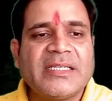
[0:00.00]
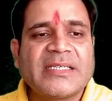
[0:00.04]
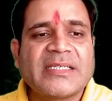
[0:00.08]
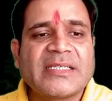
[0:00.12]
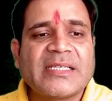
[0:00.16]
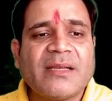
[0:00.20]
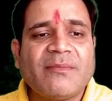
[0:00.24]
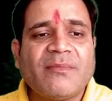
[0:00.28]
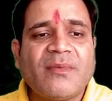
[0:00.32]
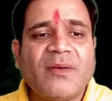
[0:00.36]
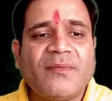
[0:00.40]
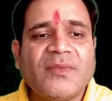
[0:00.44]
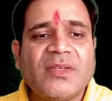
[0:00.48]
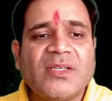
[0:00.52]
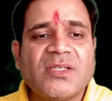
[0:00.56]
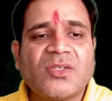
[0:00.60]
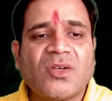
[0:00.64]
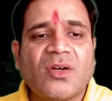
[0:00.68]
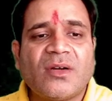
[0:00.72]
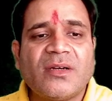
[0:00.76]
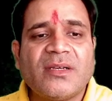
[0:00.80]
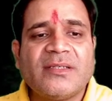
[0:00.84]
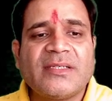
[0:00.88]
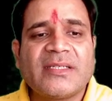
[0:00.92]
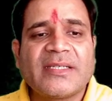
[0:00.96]
Some of these
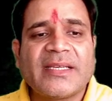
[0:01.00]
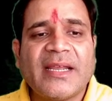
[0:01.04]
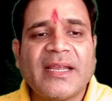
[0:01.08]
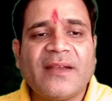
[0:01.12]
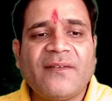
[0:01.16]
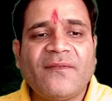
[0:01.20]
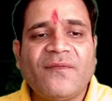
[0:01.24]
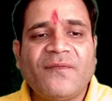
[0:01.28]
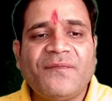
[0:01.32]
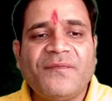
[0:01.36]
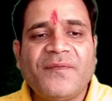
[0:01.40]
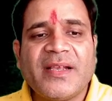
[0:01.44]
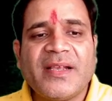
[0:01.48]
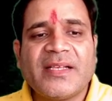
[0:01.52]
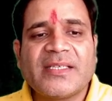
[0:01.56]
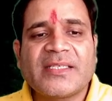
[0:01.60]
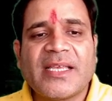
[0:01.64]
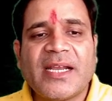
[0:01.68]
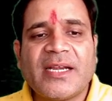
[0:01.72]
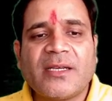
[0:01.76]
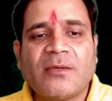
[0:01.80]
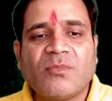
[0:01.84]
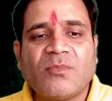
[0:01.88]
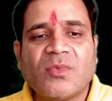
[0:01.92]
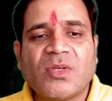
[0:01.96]
organisms can fix
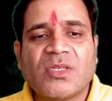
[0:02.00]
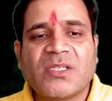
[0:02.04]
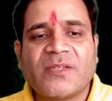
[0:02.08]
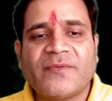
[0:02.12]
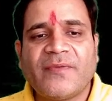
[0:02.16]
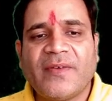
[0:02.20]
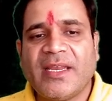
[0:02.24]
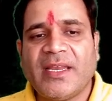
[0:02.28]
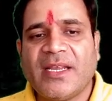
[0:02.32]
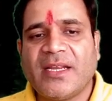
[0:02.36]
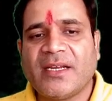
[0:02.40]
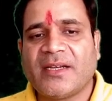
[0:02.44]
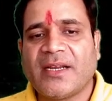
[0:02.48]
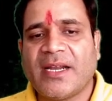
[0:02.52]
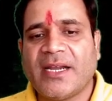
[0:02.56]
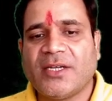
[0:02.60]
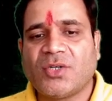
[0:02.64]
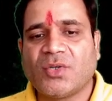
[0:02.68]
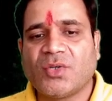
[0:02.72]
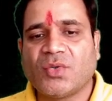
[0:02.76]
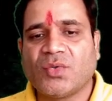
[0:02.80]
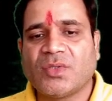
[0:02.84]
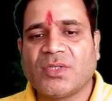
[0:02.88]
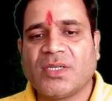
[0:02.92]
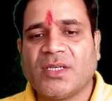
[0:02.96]
atmospheric
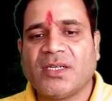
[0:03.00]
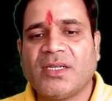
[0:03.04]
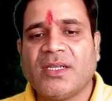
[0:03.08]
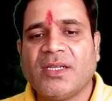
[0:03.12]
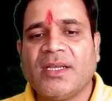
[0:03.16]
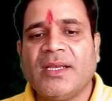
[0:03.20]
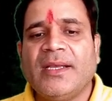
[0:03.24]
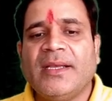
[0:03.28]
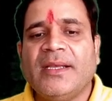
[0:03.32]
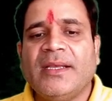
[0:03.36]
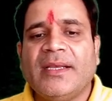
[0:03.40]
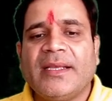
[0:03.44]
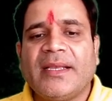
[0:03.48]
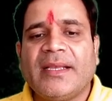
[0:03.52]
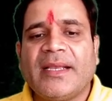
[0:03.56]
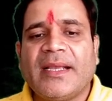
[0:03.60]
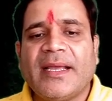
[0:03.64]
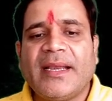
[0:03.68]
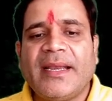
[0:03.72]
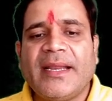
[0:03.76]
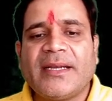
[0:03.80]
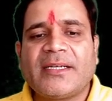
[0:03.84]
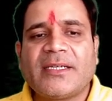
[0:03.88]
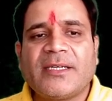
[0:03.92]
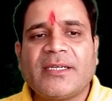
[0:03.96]
nitrogen,
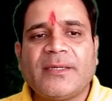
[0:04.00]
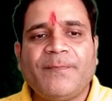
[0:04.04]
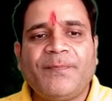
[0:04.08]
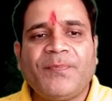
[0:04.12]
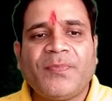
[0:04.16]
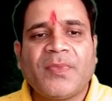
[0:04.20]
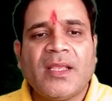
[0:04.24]
correct?